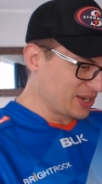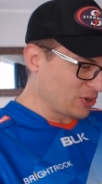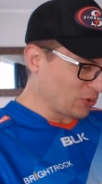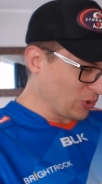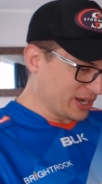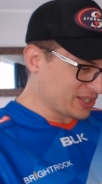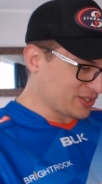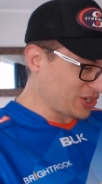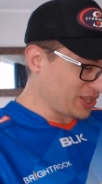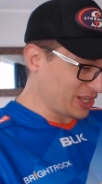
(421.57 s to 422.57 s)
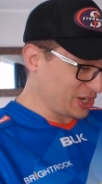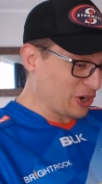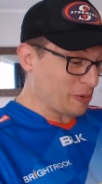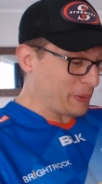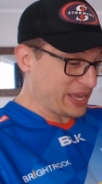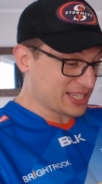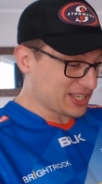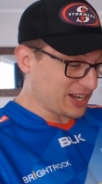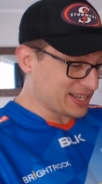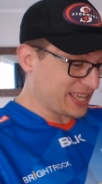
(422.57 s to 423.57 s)
Whereas to the European
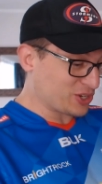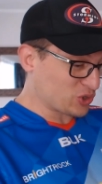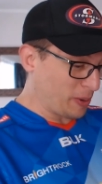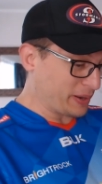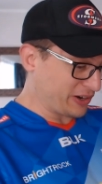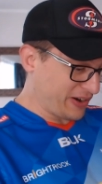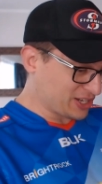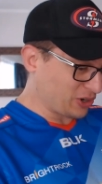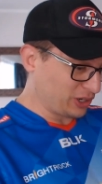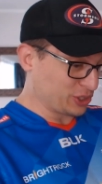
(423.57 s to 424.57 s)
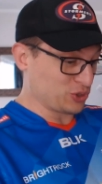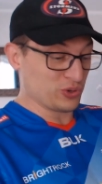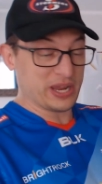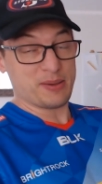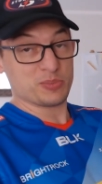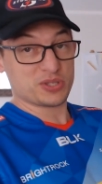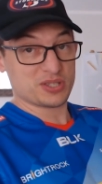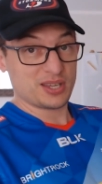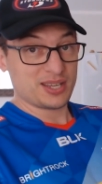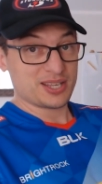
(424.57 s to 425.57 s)
side, they drop a grand total of 2 games.
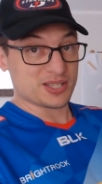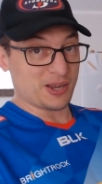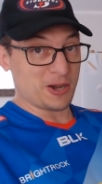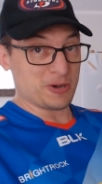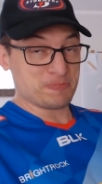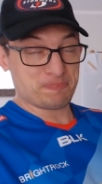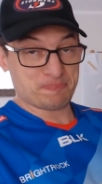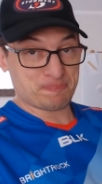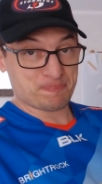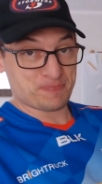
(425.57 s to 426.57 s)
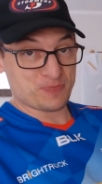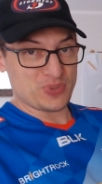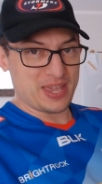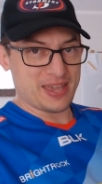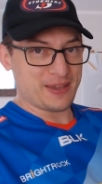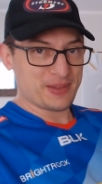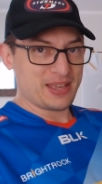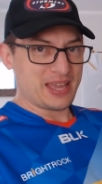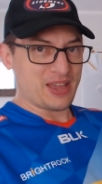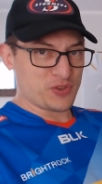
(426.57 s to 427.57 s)
So, yeah,
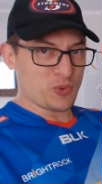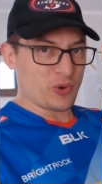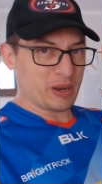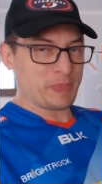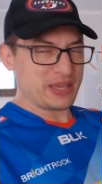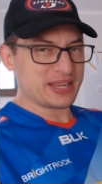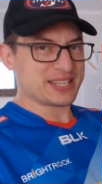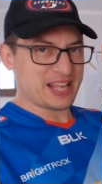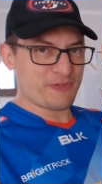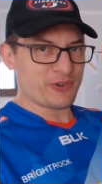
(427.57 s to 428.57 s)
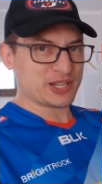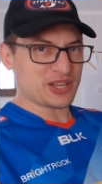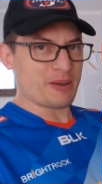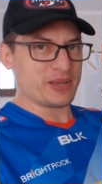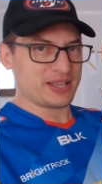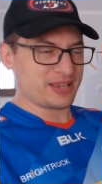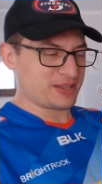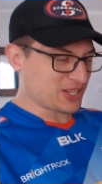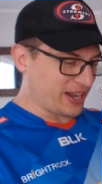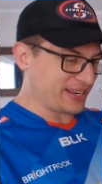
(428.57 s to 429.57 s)
if you want to beat a South African
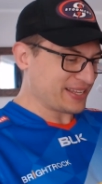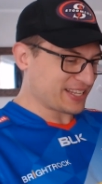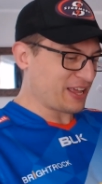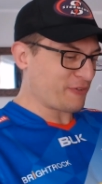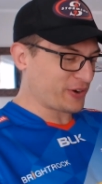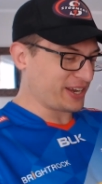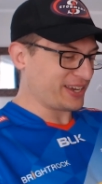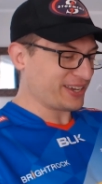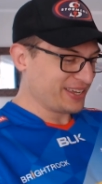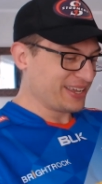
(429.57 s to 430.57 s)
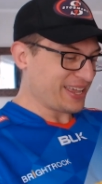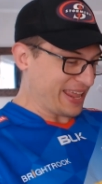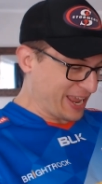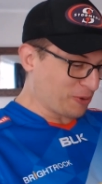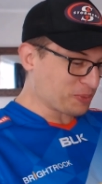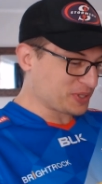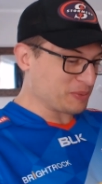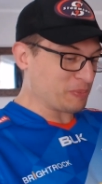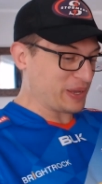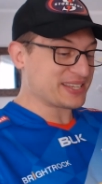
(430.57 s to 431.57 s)
side in South Africa, it helps to
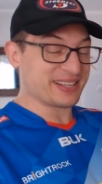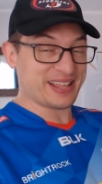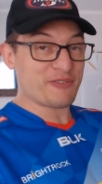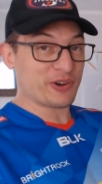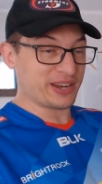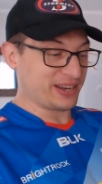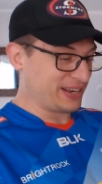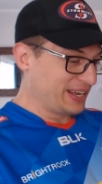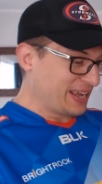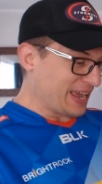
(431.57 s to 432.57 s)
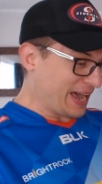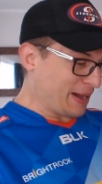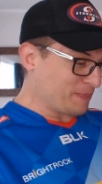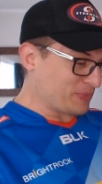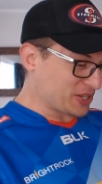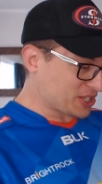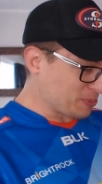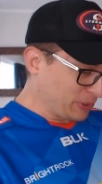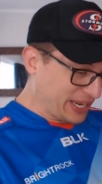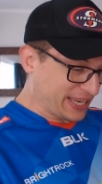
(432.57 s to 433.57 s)
be South African. The
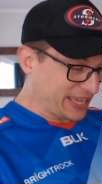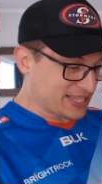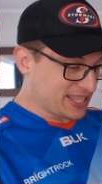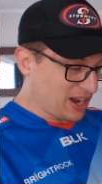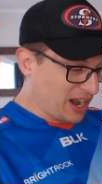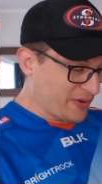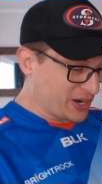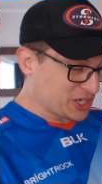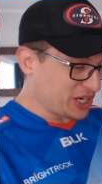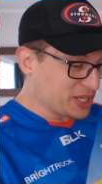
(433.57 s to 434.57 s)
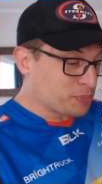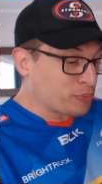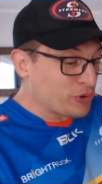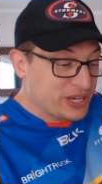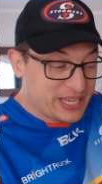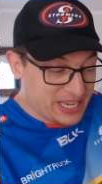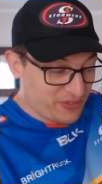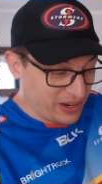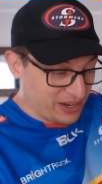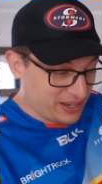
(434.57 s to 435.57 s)
split against the Irish is pretty even.